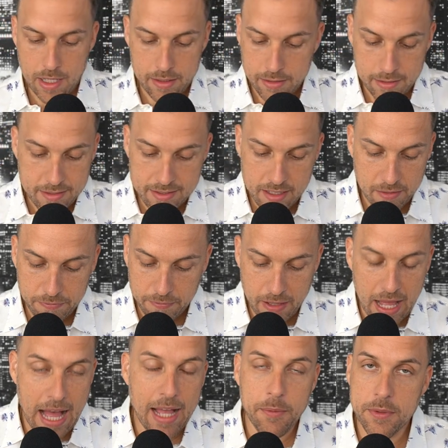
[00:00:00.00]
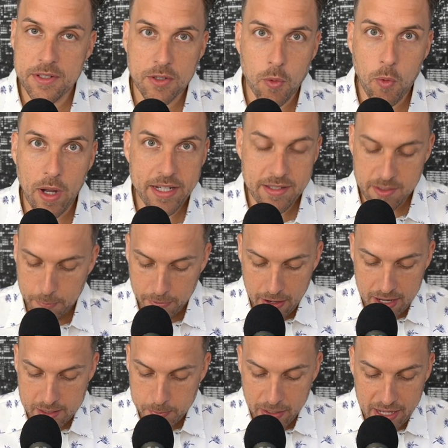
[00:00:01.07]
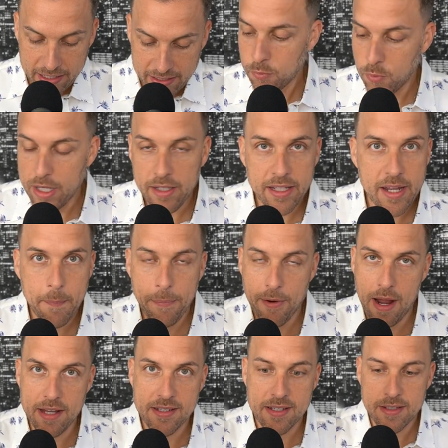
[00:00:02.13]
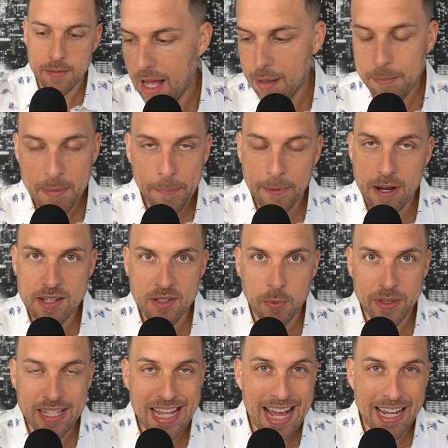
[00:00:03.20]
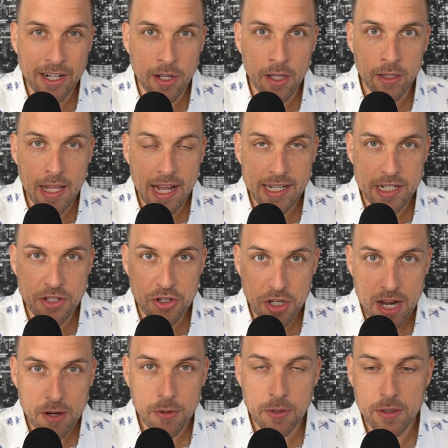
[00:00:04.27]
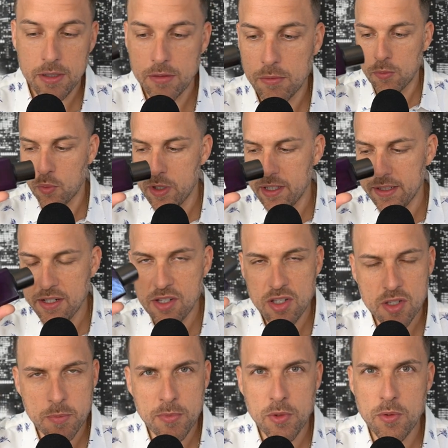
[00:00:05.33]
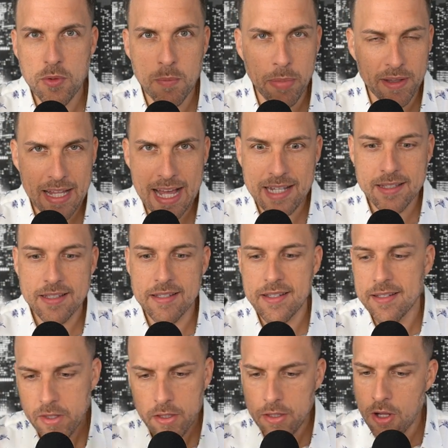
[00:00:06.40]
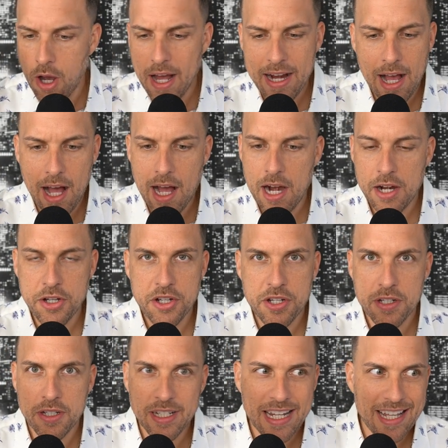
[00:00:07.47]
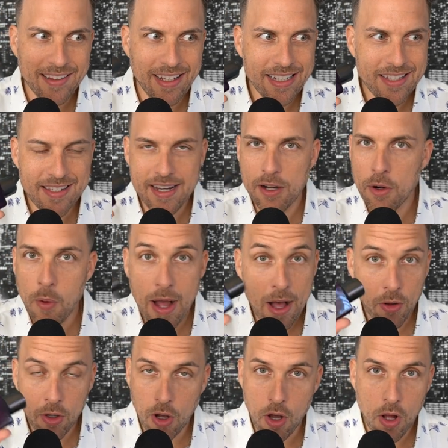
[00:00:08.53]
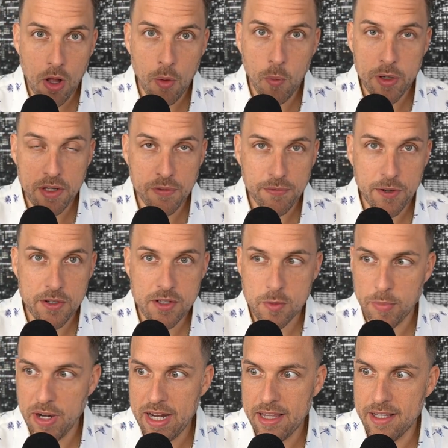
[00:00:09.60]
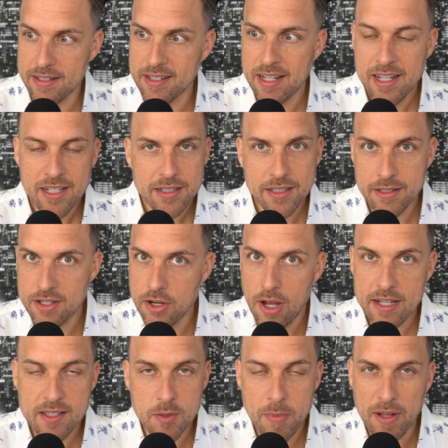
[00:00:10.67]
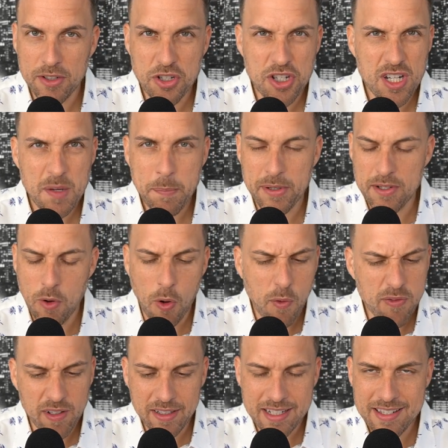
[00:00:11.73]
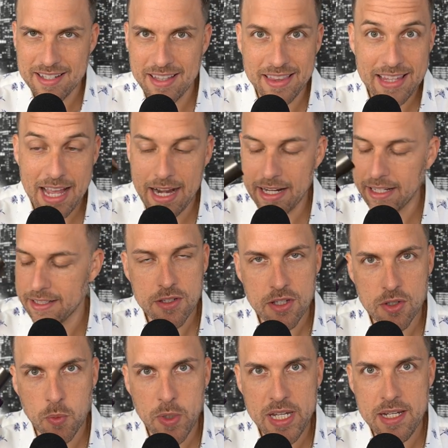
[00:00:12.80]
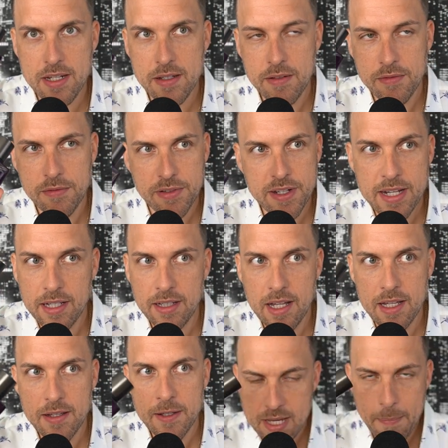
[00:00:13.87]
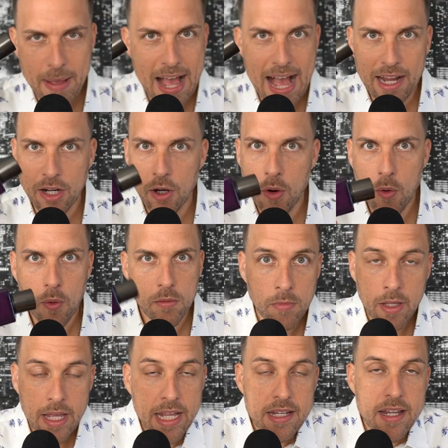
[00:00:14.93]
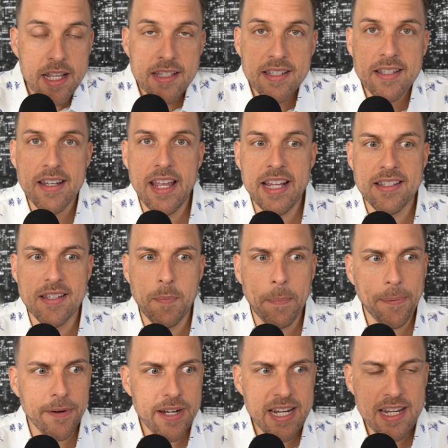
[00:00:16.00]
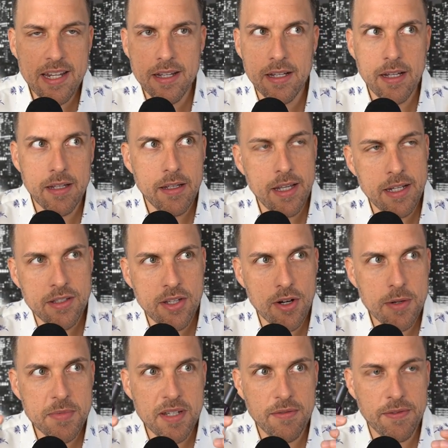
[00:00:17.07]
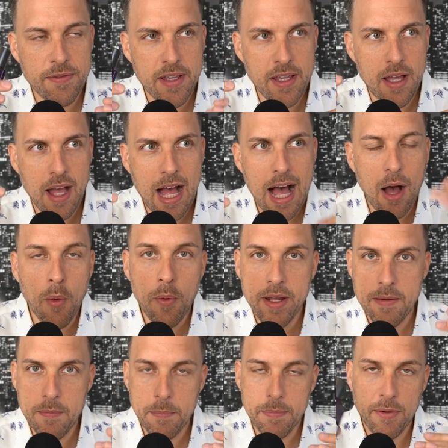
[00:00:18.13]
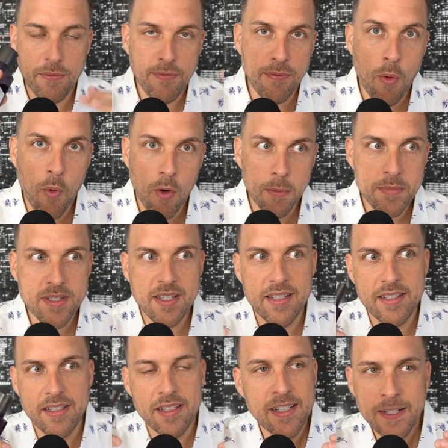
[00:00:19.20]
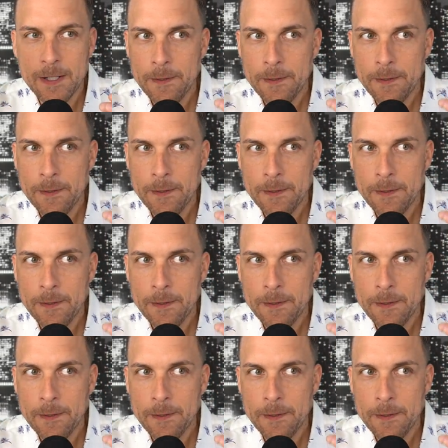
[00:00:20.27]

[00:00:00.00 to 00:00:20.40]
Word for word: This stuff I was quite surprised by, really impressed. I'm impressed with the Icon line in general, really smooth blends, not harsh. You get like zero alcohol when you first spray this, does not smell cheap or overly synthetic, sweet vanilla, tobacco. It, it's, it's pretty, in terms of how it performs and